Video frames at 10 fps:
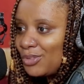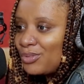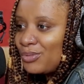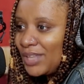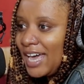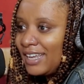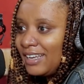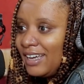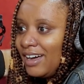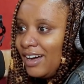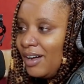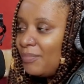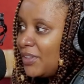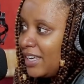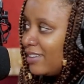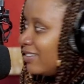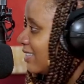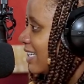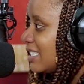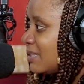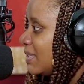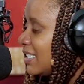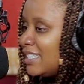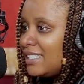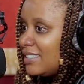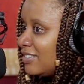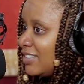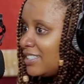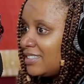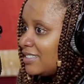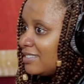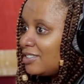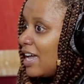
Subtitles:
through the illness, because it's just,